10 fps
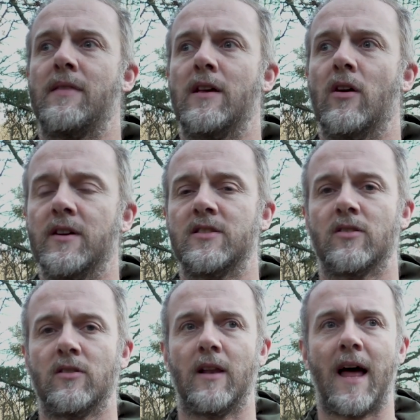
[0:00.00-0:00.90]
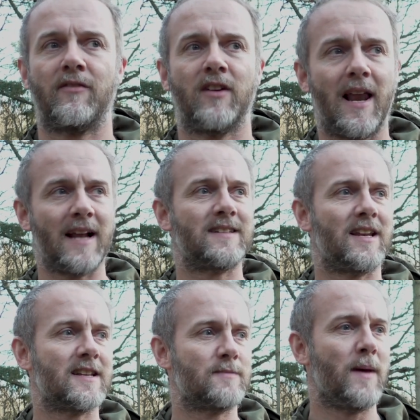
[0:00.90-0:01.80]
the honeysuckle I've
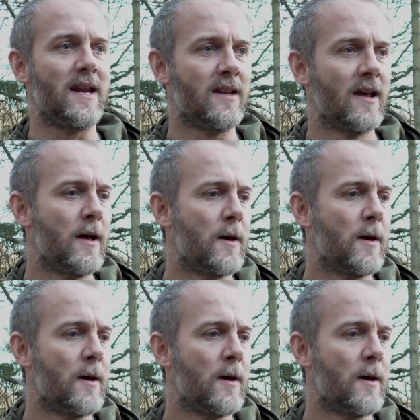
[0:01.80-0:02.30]
collected has been